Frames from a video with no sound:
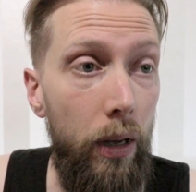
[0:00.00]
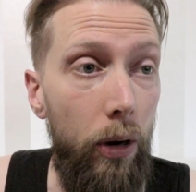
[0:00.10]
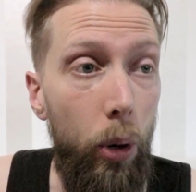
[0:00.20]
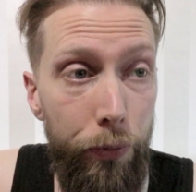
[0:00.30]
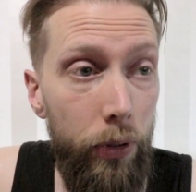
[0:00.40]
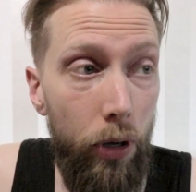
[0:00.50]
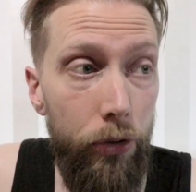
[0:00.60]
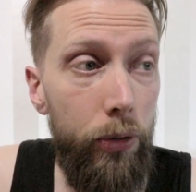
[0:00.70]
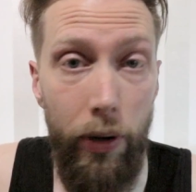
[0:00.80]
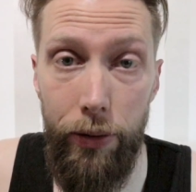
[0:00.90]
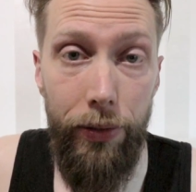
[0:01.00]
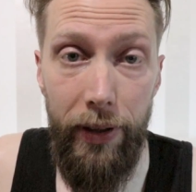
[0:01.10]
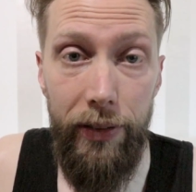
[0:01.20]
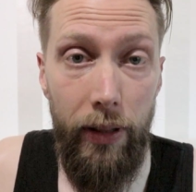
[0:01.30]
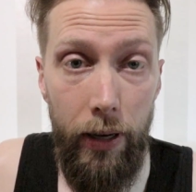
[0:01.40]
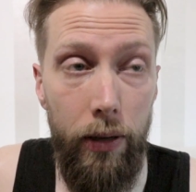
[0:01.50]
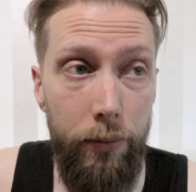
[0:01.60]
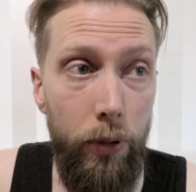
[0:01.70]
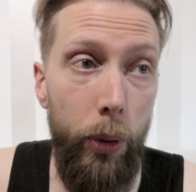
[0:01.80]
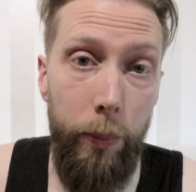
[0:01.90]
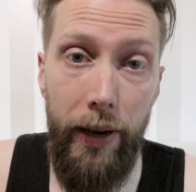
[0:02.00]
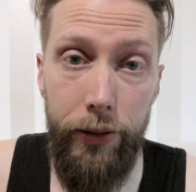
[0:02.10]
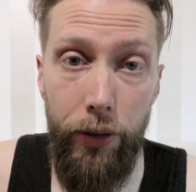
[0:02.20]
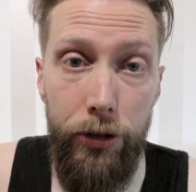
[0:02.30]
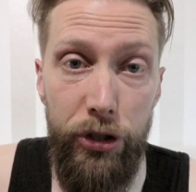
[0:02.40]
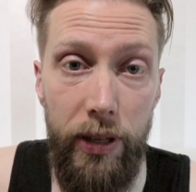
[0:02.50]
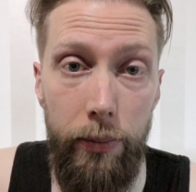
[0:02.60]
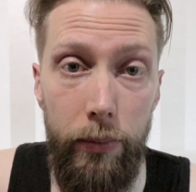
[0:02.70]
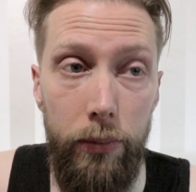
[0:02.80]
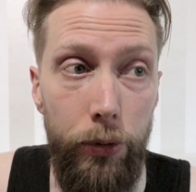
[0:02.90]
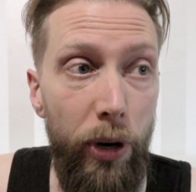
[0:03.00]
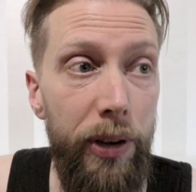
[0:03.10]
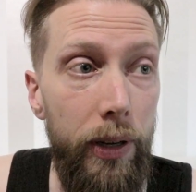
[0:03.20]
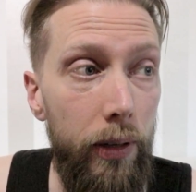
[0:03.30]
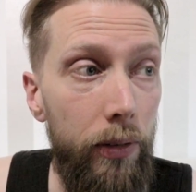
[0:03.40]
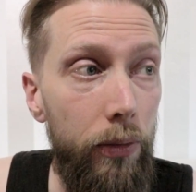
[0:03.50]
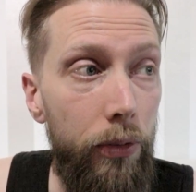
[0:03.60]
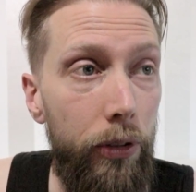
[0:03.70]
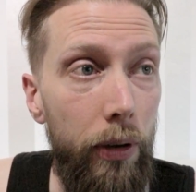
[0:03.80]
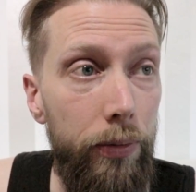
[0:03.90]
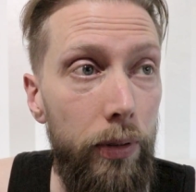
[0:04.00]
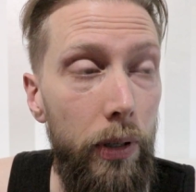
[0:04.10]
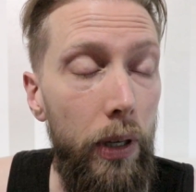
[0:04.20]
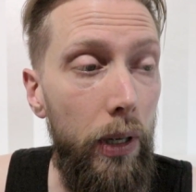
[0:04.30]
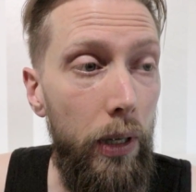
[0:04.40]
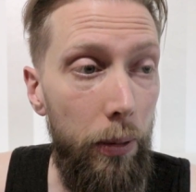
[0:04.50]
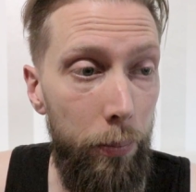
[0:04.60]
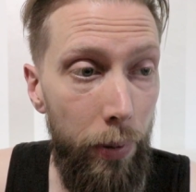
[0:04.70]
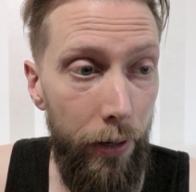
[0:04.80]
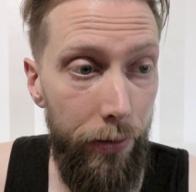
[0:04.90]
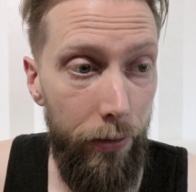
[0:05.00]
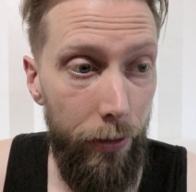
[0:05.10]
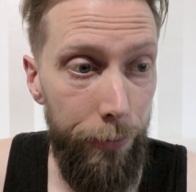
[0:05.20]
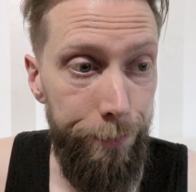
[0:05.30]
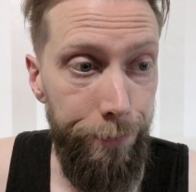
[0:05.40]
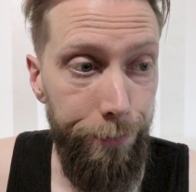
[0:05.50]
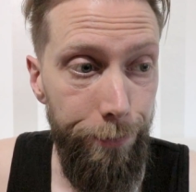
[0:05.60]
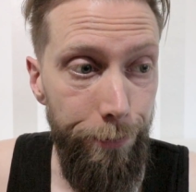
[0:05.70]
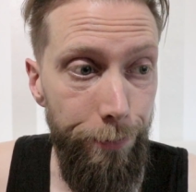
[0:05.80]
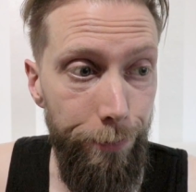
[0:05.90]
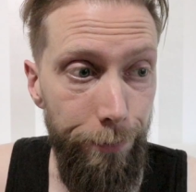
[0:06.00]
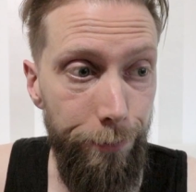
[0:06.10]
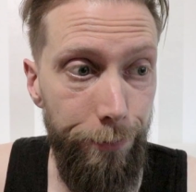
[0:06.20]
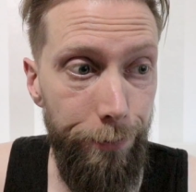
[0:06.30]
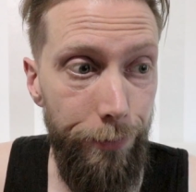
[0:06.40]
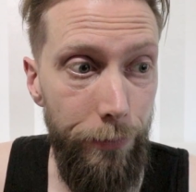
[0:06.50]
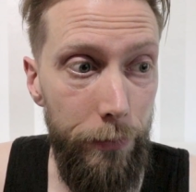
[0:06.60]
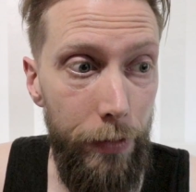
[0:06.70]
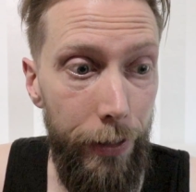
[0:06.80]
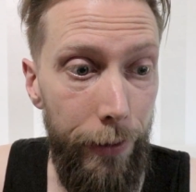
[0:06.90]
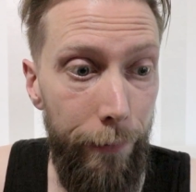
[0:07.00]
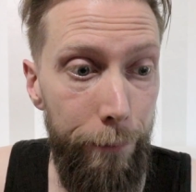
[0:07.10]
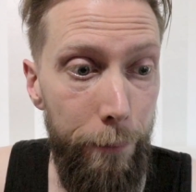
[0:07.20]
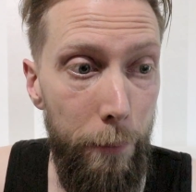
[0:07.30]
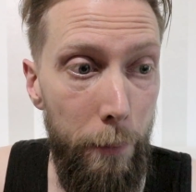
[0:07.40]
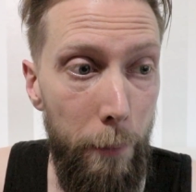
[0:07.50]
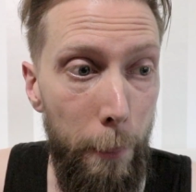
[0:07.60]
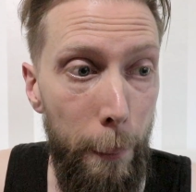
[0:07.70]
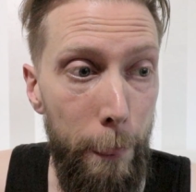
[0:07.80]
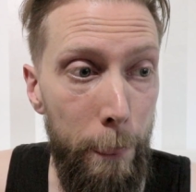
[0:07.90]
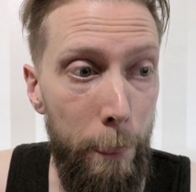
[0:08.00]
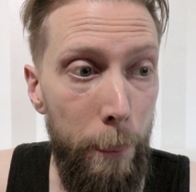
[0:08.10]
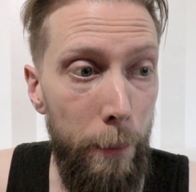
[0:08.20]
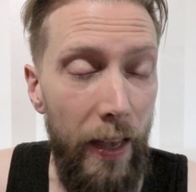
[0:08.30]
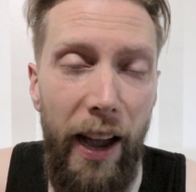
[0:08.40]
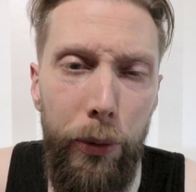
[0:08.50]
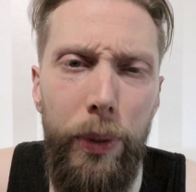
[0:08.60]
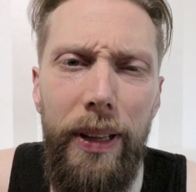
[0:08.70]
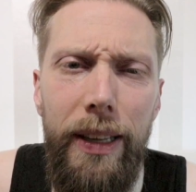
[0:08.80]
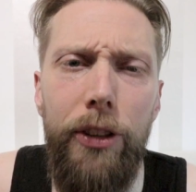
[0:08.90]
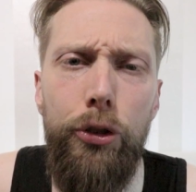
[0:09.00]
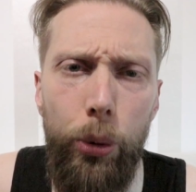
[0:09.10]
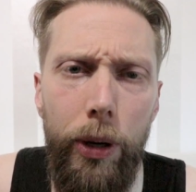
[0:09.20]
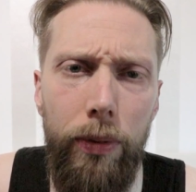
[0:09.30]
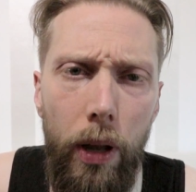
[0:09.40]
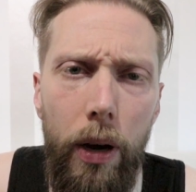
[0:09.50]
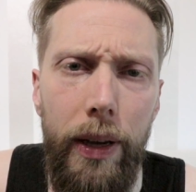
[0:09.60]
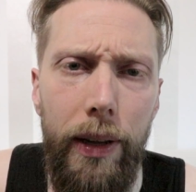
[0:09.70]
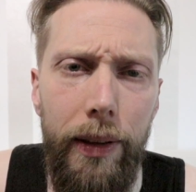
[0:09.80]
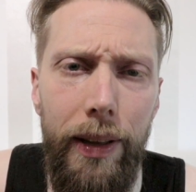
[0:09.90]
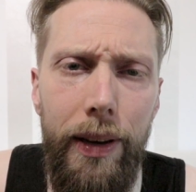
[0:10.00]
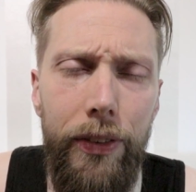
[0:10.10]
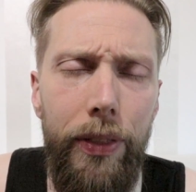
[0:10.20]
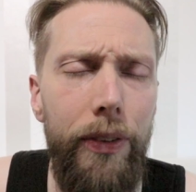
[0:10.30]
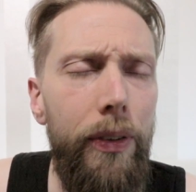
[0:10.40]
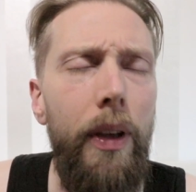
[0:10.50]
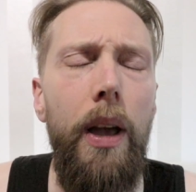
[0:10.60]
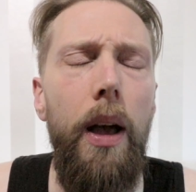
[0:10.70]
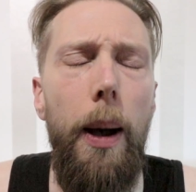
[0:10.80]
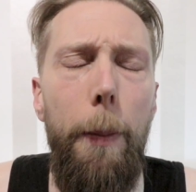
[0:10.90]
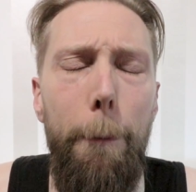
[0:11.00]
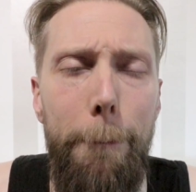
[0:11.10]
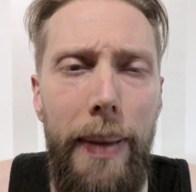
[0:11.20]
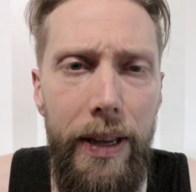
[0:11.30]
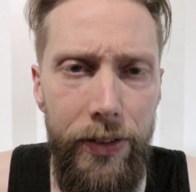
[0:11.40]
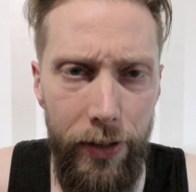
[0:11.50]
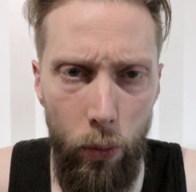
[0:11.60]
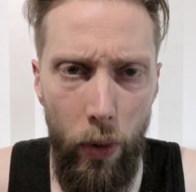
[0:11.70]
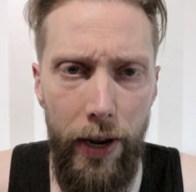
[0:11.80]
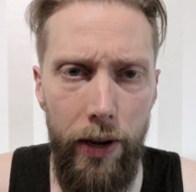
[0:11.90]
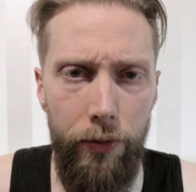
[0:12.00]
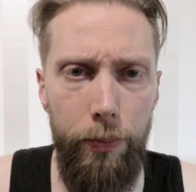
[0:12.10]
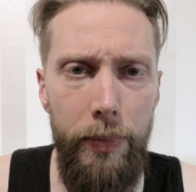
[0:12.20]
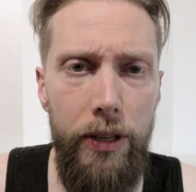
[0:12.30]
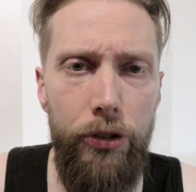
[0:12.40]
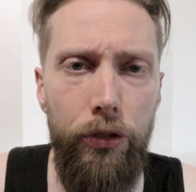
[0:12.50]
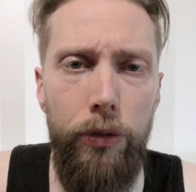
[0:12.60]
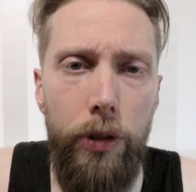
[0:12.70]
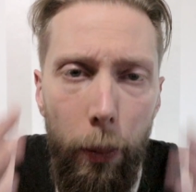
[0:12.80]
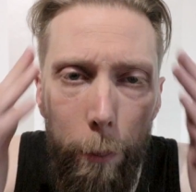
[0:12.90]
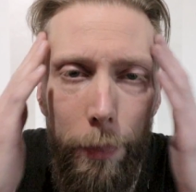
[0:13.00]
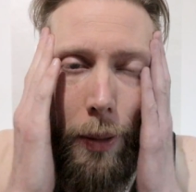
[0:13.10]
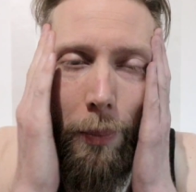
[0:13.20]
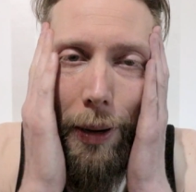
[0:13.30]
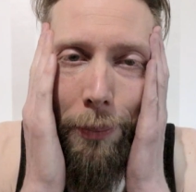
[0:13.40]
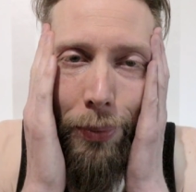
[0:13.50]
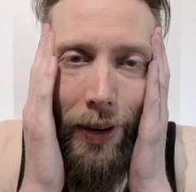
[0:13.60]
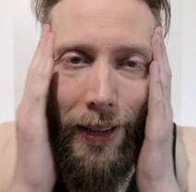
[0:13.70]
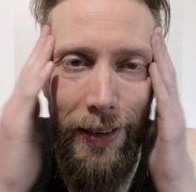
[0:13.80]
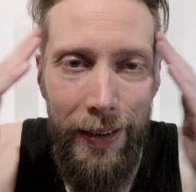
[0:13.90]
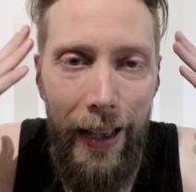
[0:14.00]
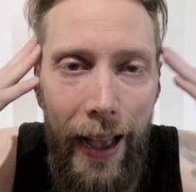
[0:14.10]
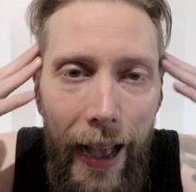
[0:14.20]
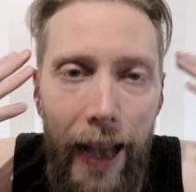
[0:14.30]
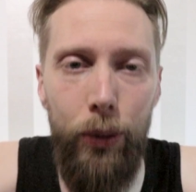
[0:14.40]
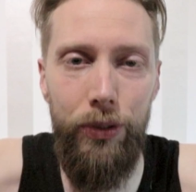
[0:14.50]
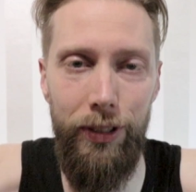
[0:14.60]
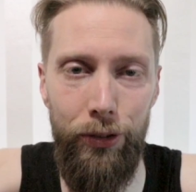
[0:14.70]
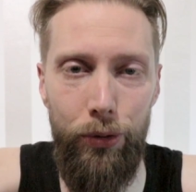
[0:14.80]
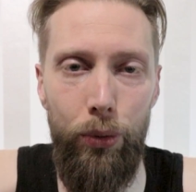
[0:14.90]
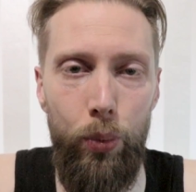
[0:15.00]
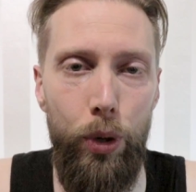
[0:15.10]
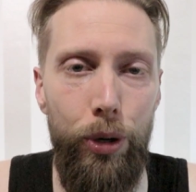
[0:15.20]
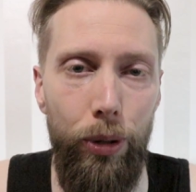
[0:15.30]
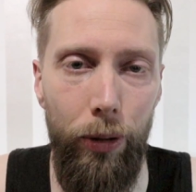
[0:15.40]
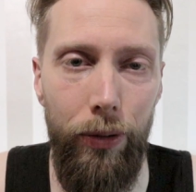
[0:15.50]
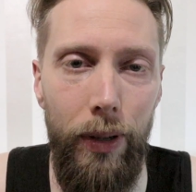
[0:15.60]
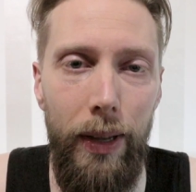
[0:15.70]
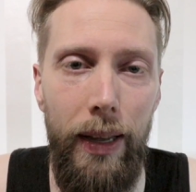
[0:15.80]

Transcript: Hopefully also other things like going back to the gym, running and stuff. But um, yeah. I really enjoy vlogging. It is this amazing way of me just dumping my brain out into the world.